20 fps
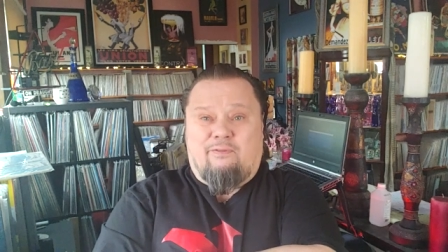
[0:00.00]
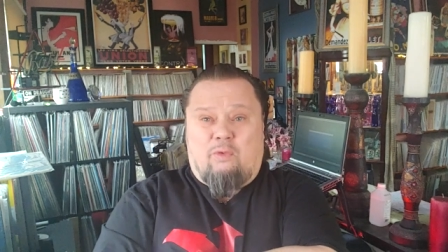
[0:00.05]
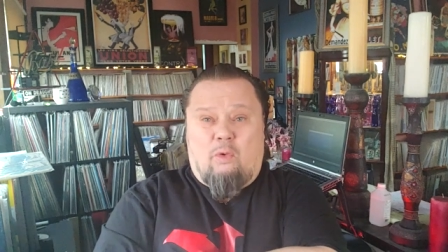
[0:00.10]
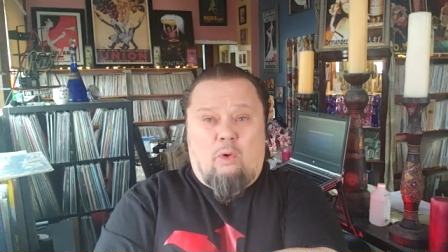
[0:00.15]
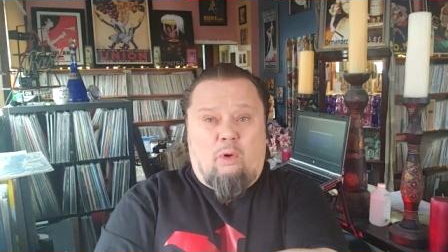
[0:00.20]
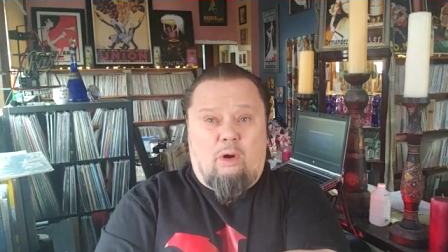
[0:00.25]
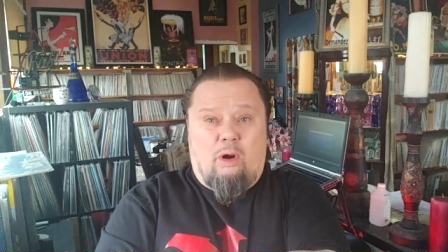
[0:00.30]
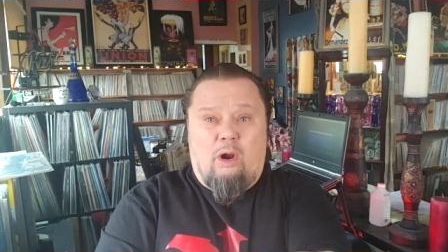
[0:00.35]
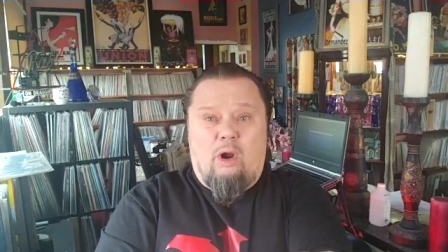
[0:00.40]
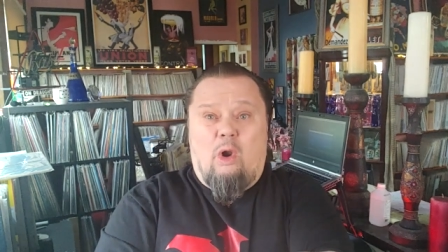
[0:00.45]

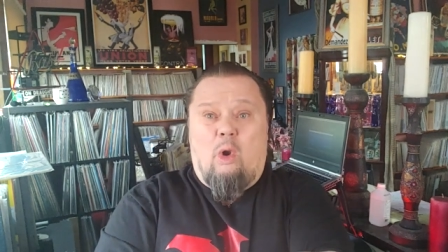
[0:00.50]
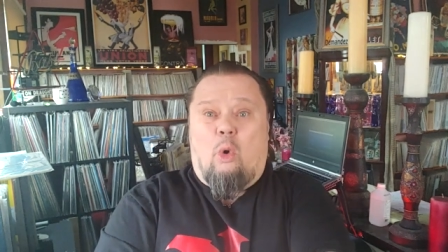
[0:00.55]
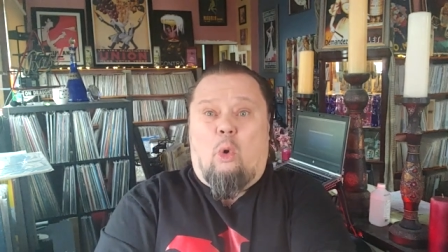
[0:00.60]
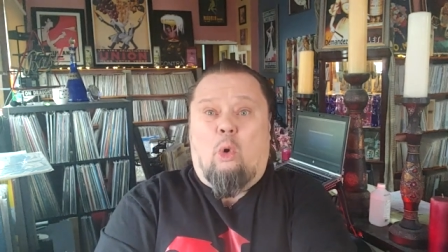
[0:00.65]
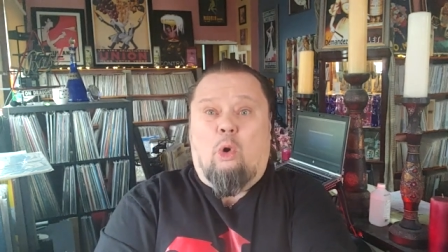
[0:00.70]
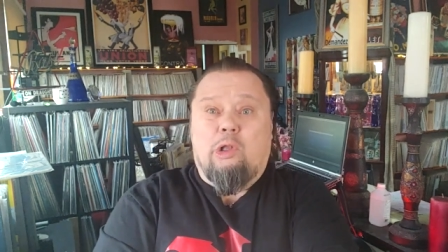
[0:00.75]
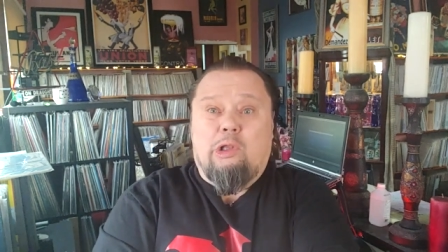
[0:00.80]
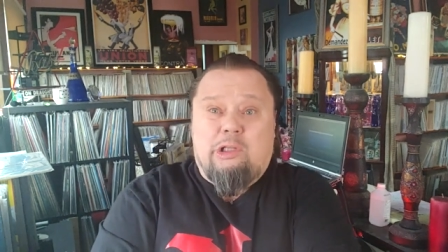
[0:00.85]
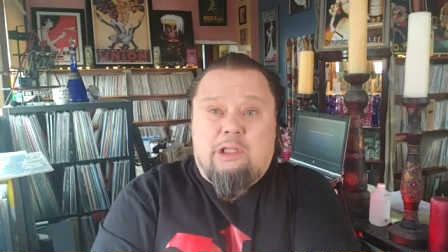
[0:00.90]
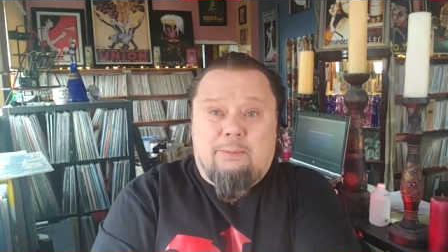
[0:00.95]
for
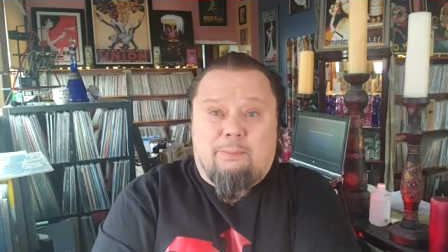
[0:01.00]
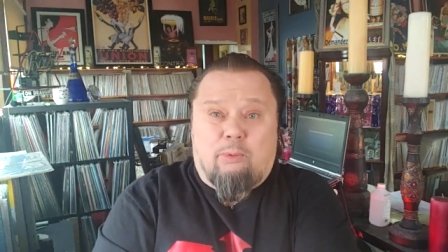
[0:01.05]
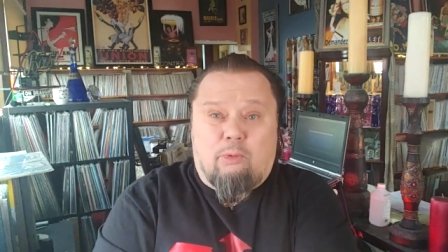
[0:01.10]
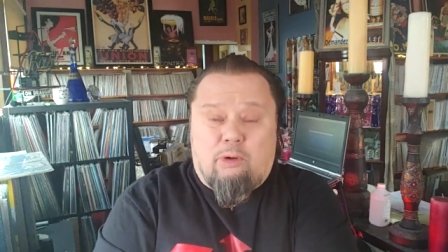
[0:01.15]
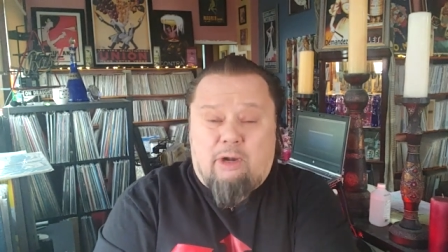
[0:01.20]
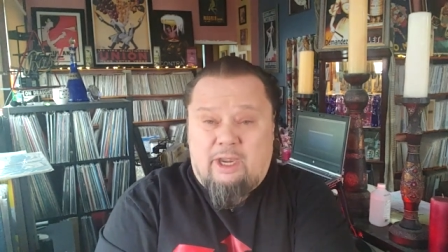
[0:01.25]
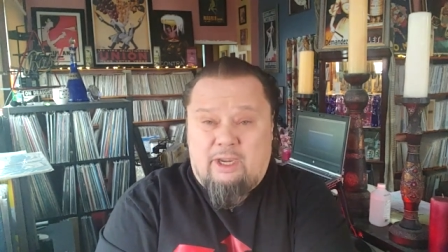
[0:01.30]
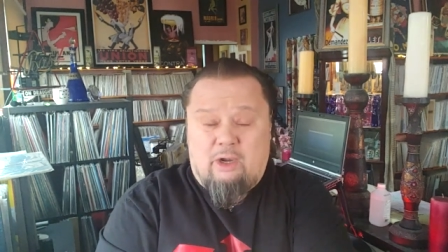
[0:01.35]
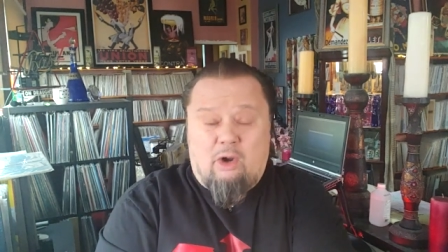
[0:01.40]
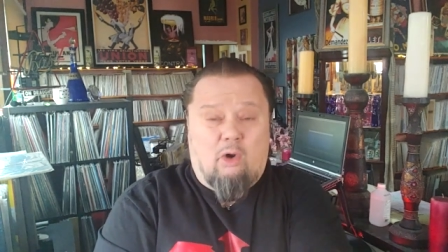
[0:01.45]
or
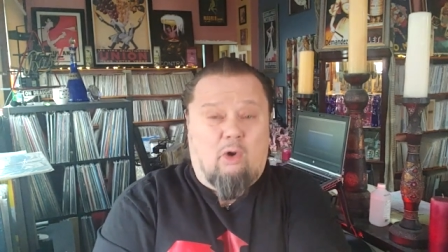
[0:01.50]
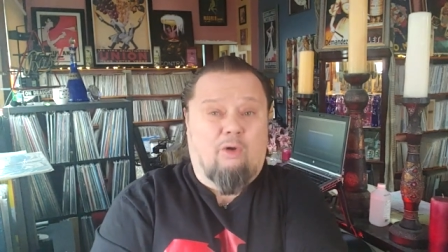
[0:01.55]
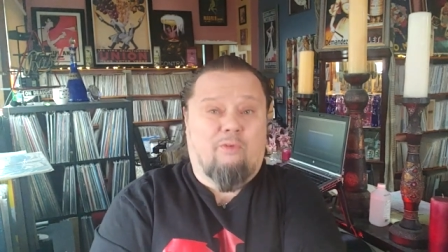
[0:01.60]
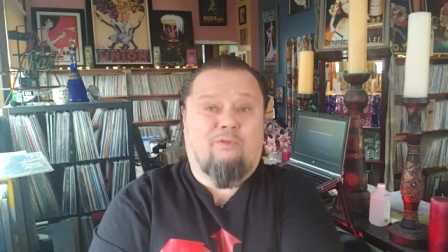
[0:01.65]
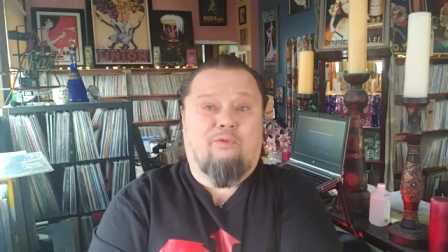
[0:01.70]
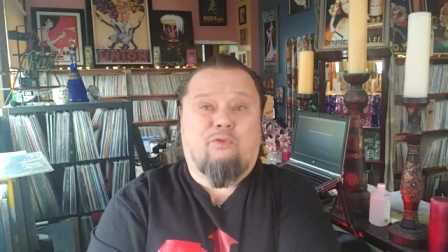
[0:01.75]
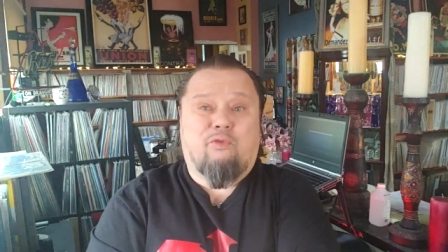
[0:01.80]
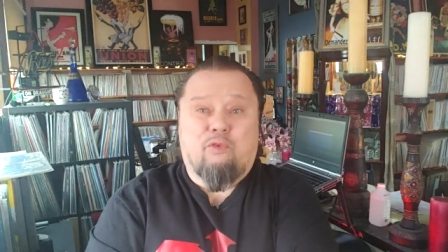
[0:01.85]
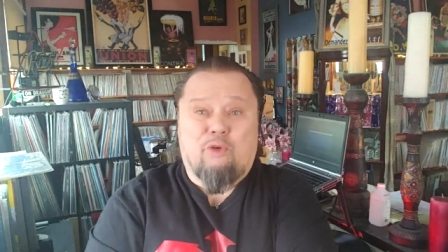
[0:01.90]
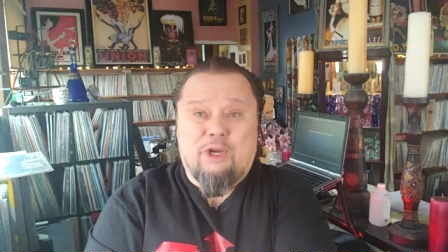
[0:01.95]
liberate or
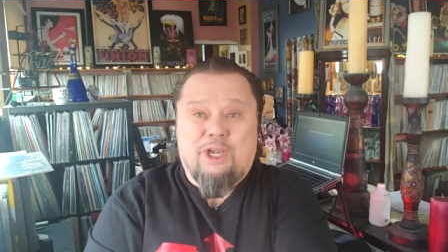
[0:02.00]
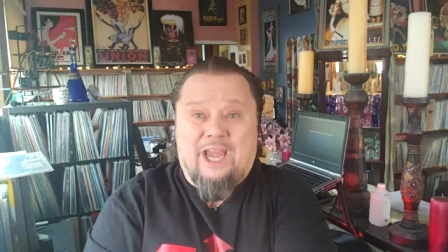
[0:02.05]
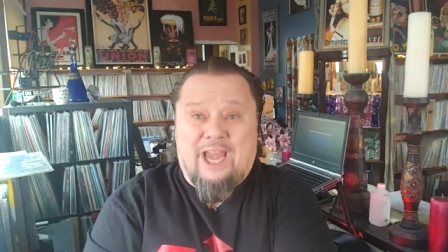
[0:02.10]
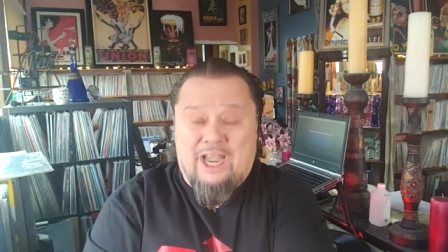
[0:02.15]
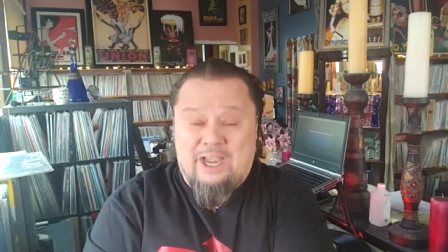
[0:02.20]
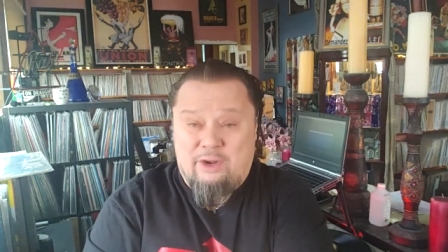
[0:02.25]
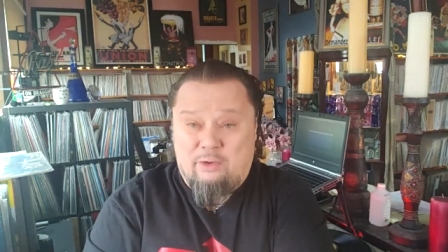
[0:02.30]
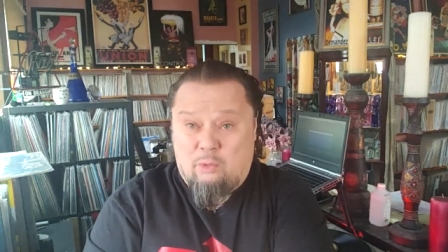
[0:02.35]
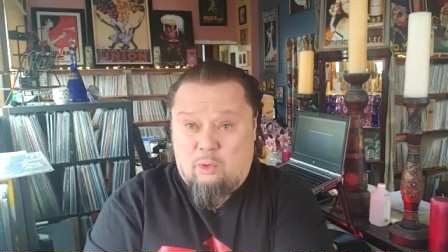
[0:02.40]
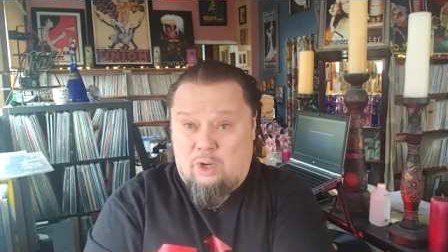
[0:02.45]
free
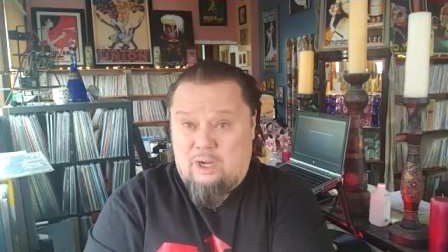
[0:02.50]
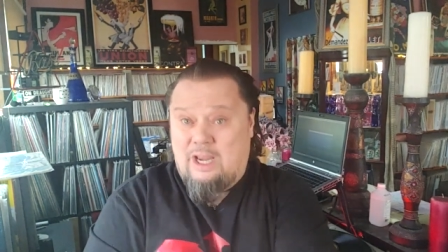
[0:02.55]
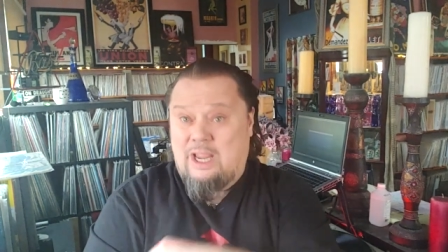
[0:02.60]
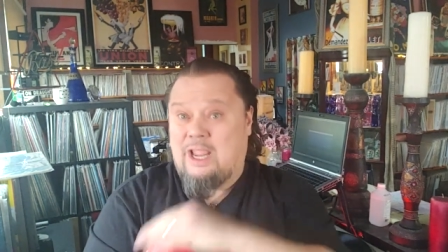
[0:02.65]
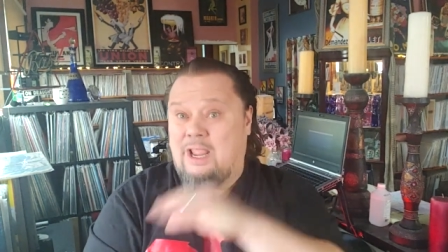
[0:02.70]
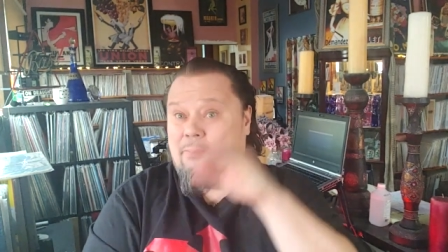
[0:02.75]
anyone.